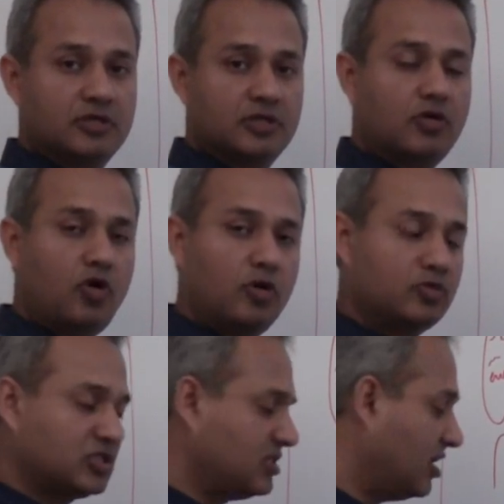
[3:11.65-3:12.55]
They're
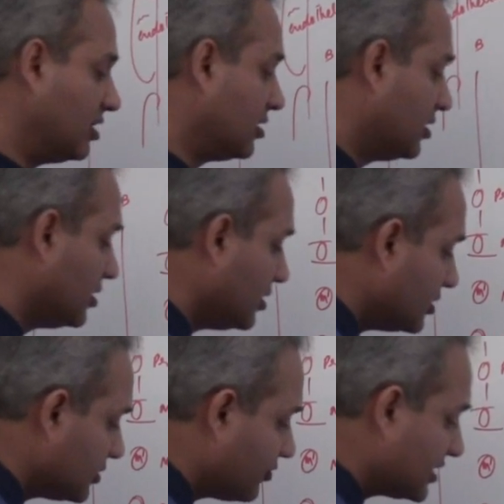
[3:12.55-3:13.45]
almost done.
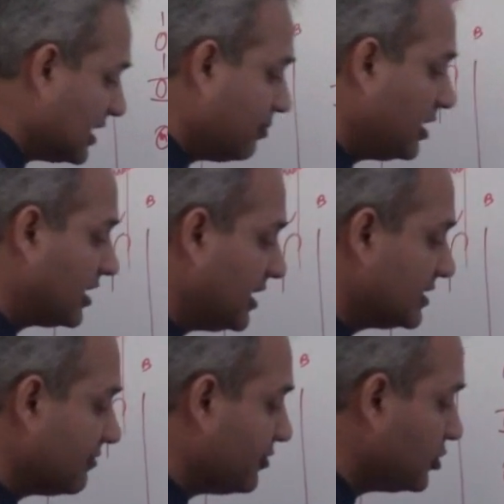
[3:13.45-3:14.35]
So for example, in
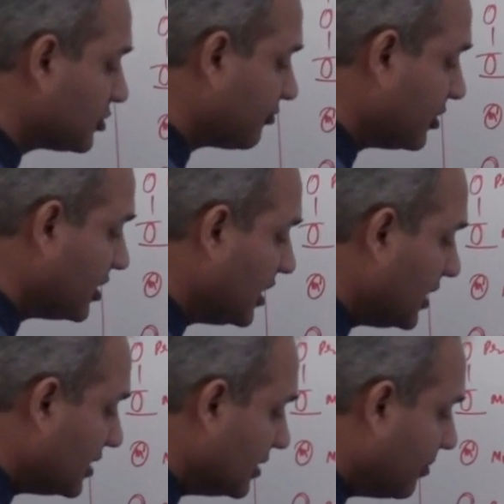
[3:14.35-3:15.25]
case of neutrophil,
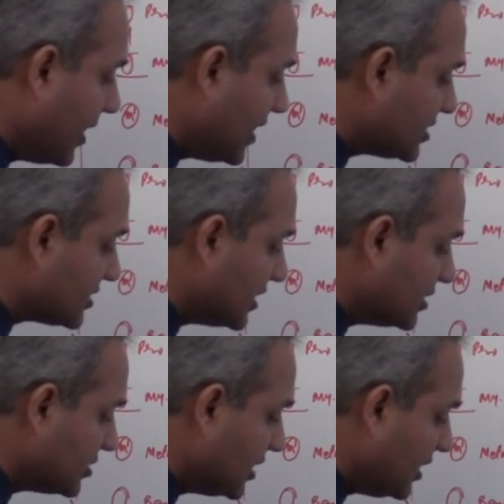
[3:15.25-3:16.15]
the band
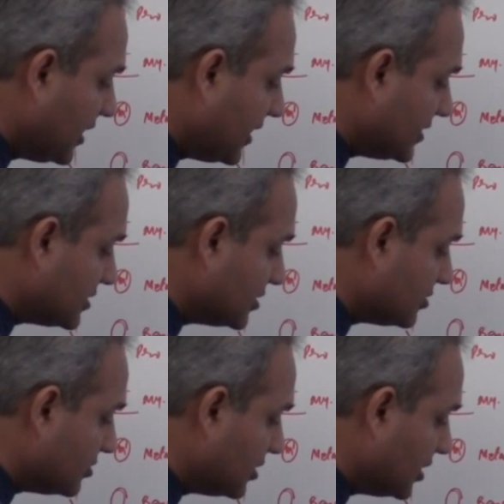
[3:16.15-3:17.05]
stage really has the,
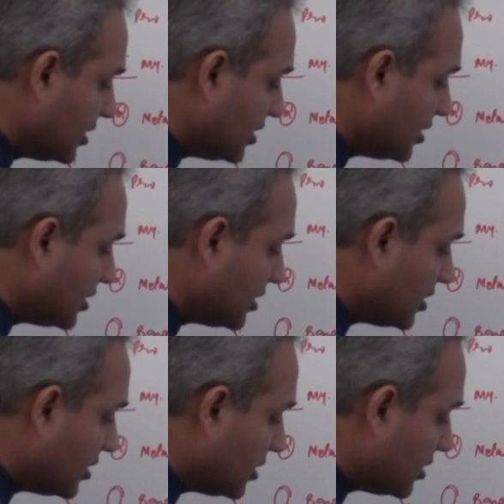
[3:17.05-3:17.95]
the,
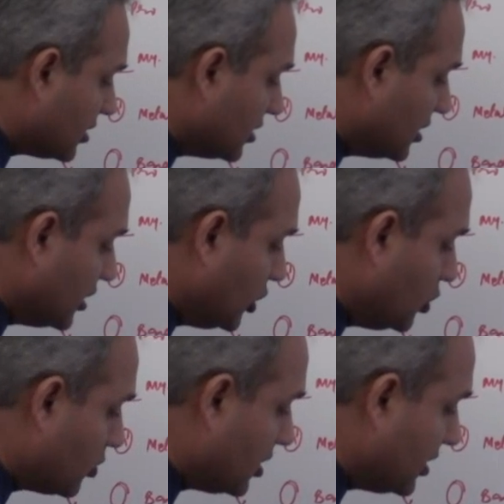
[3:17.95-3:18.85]
the
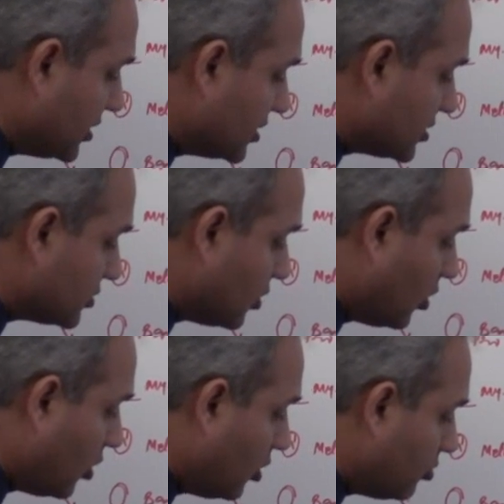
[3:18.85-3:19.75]
nucleus
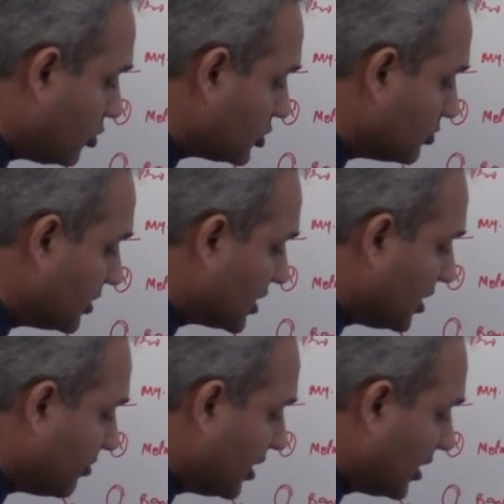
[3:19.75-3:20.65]
almost
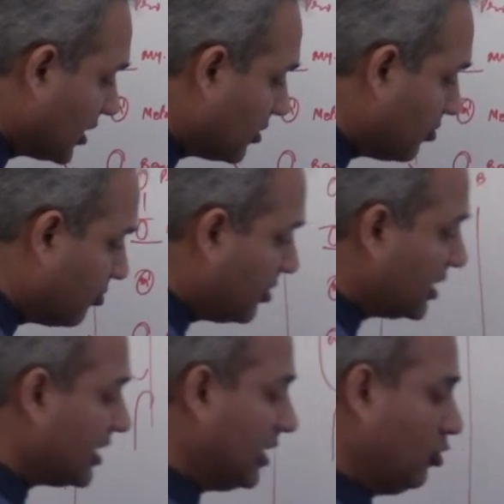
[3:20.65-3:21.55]
becoming
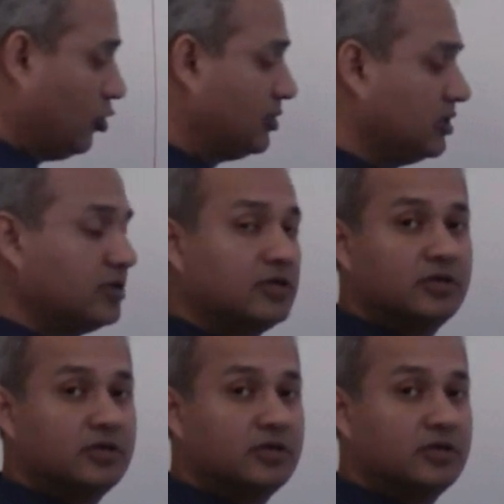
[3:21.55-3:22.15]
multi-lobed.